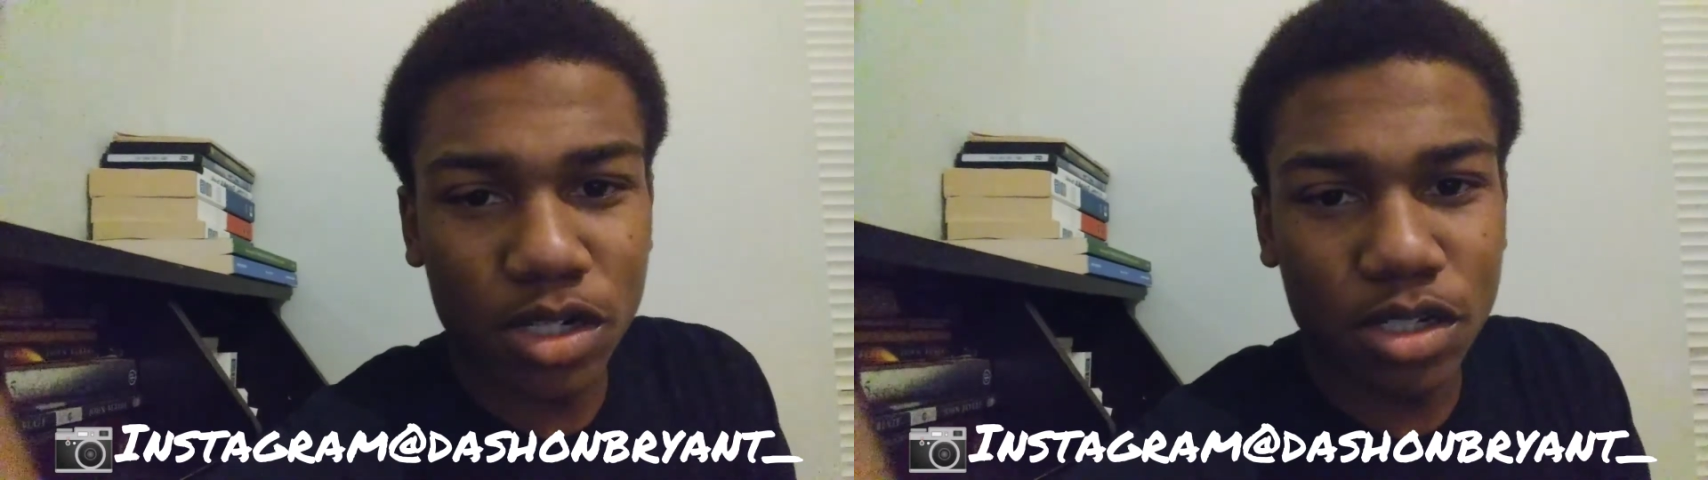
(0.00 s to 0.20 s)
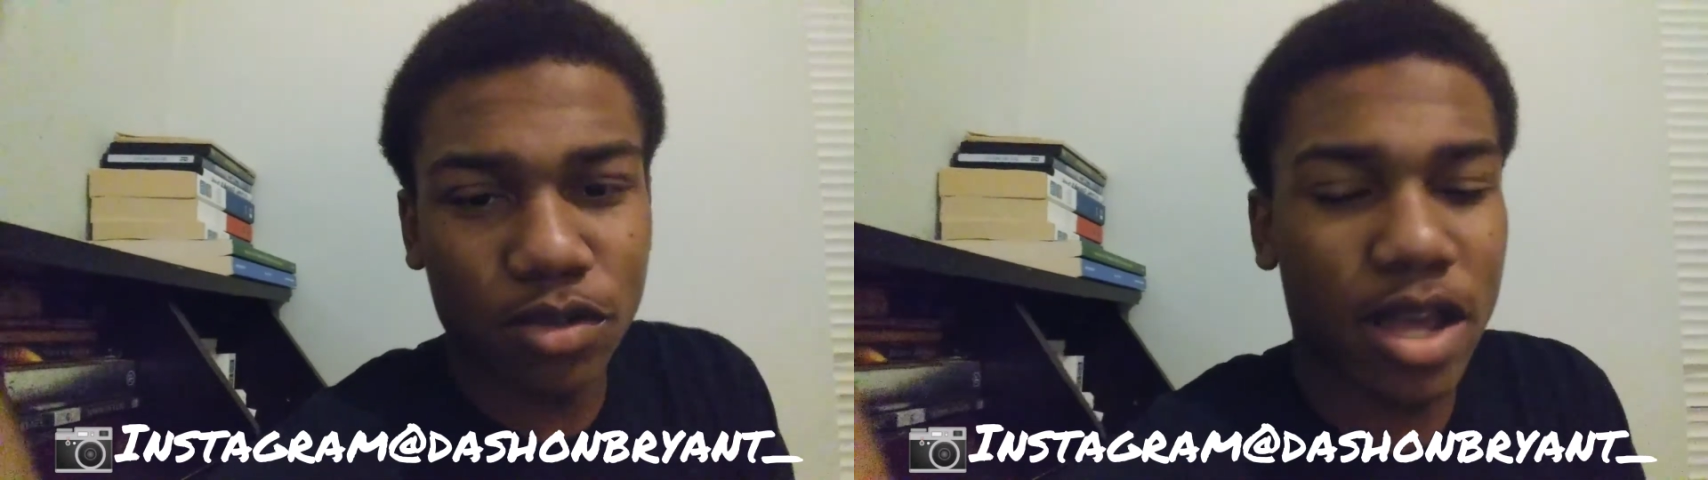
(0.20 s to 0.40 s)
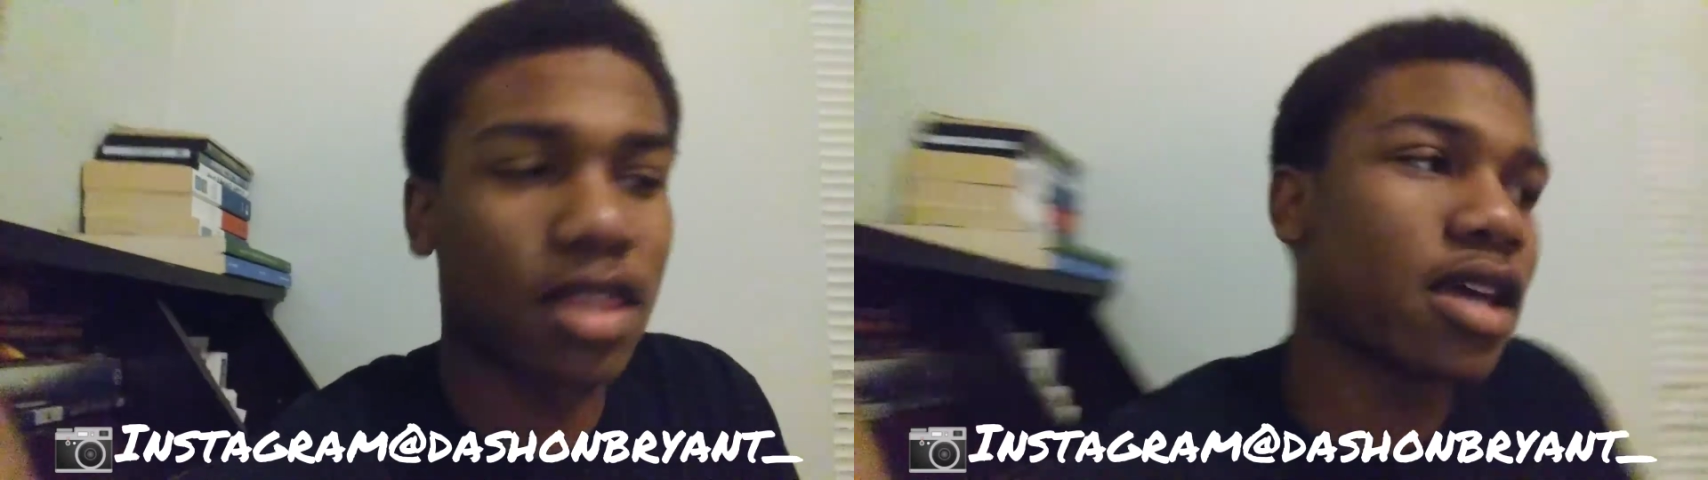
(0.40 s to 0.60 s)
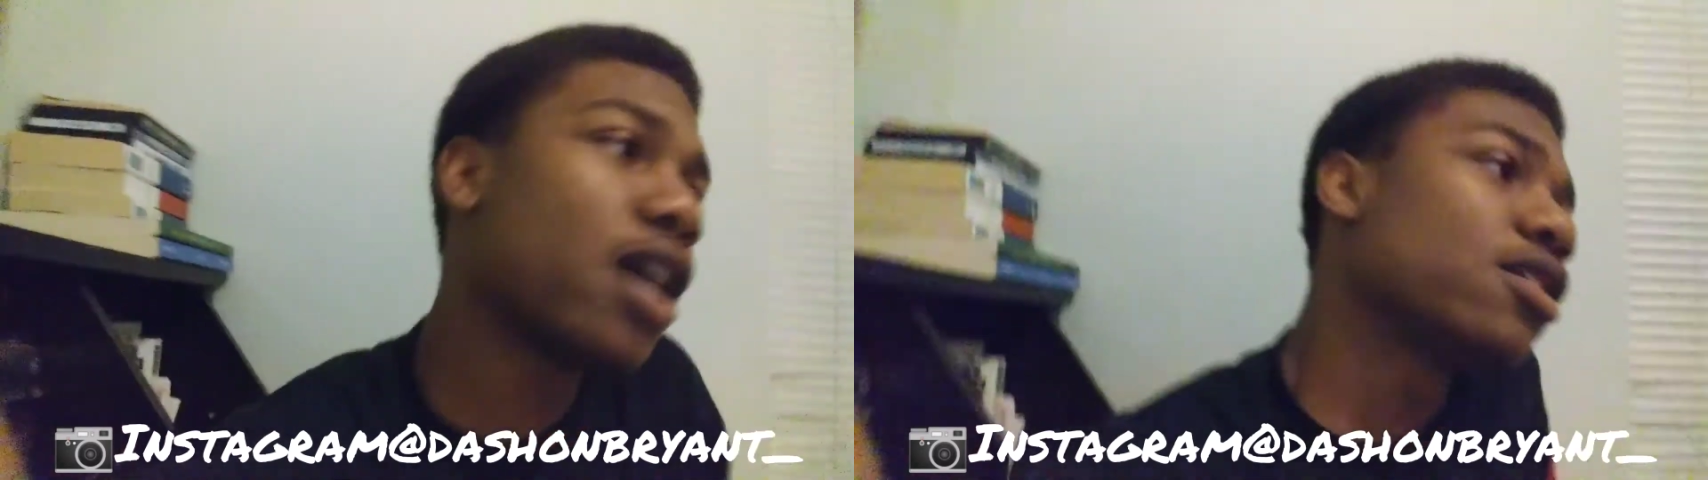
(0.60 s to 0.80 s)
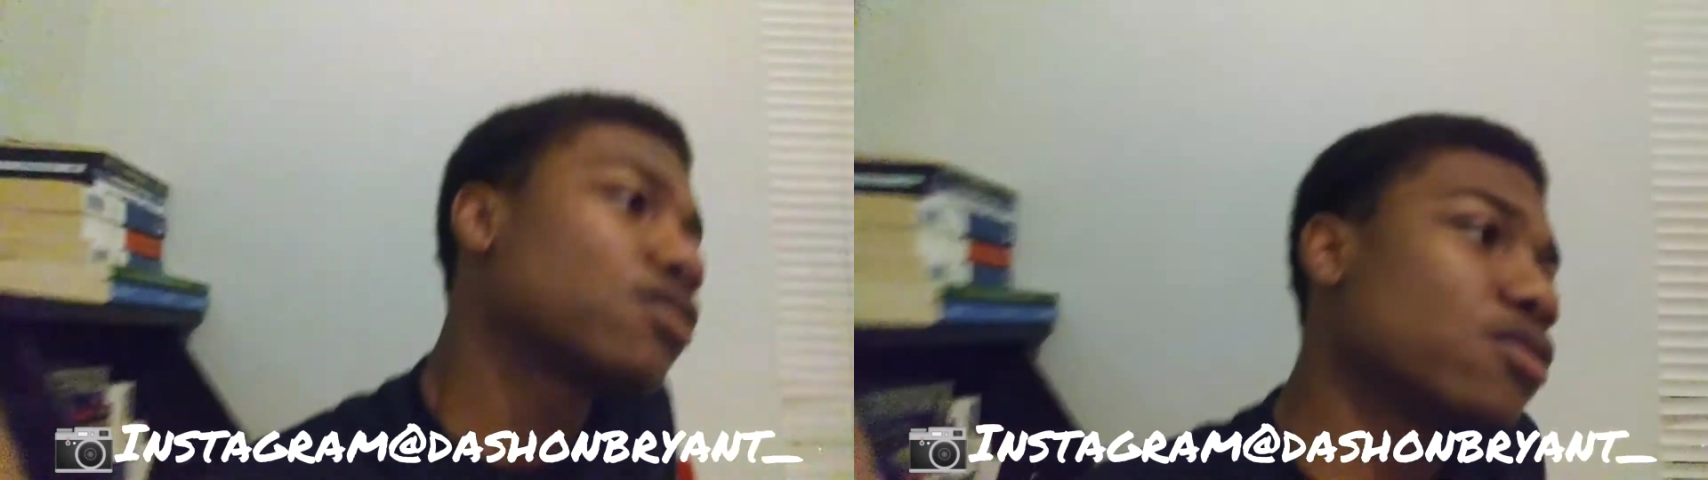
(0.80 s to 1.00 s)
to do after
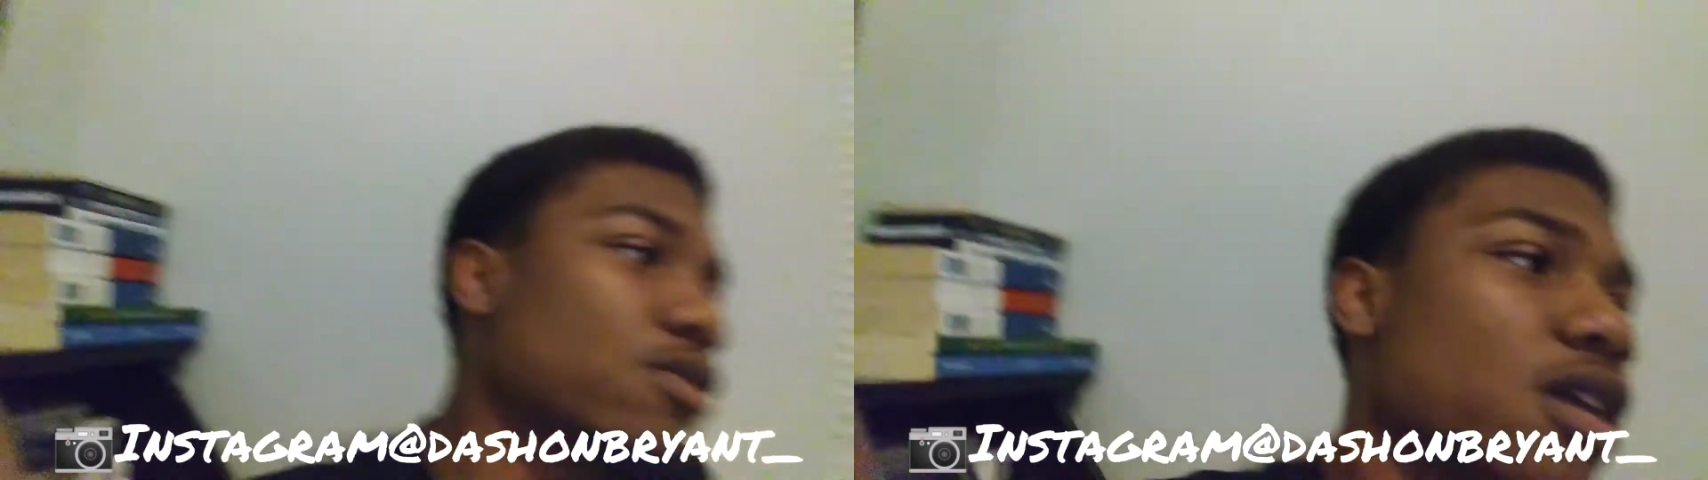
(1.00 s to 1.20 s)
high school. I